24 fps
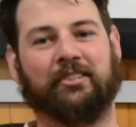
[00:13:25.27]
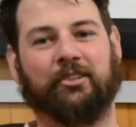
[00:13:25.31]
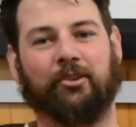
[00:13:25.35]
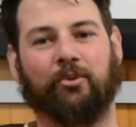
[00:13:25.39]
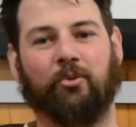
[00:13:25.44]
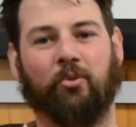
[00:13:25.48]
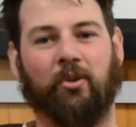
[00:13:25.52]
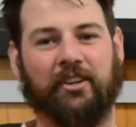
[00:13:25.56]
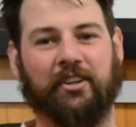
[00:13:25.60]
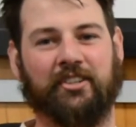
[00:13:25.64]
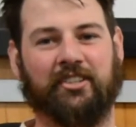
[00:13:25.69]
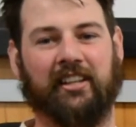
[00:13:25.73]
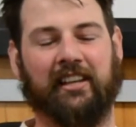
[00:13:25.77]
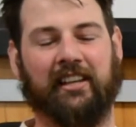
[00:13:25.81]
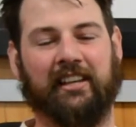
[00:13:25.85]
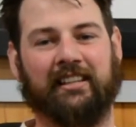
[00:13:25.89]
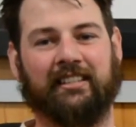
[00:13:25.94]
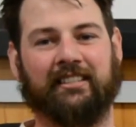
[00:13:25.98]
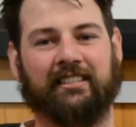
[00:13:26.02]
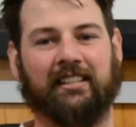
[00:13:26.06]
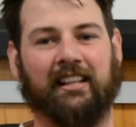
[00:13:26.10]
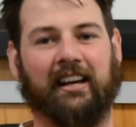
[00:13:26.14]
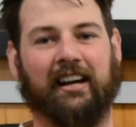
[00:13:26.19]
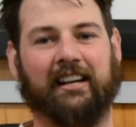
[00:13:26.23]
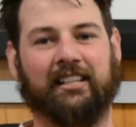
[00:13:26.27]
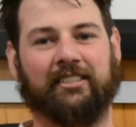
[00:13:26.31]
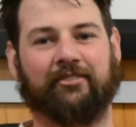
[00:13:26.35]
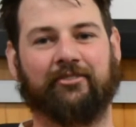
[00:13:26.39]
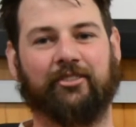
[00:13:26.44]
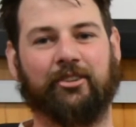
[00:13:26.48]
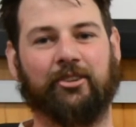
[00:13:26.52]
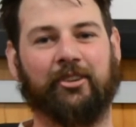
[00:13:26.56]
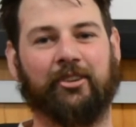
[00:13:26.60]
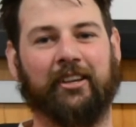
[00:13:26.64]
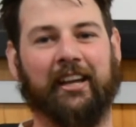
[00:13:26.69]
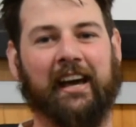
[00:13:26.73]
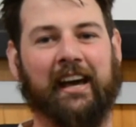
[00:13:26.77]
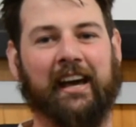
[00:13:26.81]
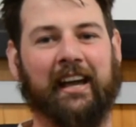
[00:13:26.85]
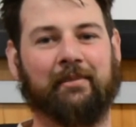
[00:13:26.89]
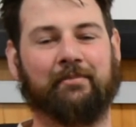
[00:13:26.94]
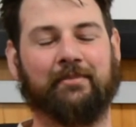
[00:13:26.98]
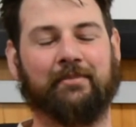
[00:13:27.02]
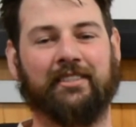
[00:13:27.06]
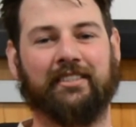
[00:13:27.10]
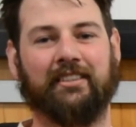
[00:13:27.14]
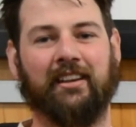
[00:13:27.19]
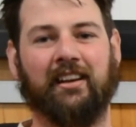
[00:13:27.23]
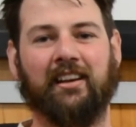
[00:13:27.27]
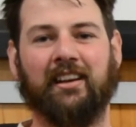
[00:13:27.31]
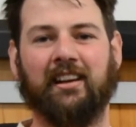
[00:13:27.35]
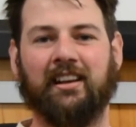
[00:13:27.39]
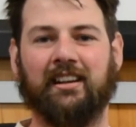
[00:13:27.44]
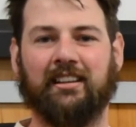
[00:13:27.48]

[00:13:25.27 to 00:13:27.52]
to watch these last few games.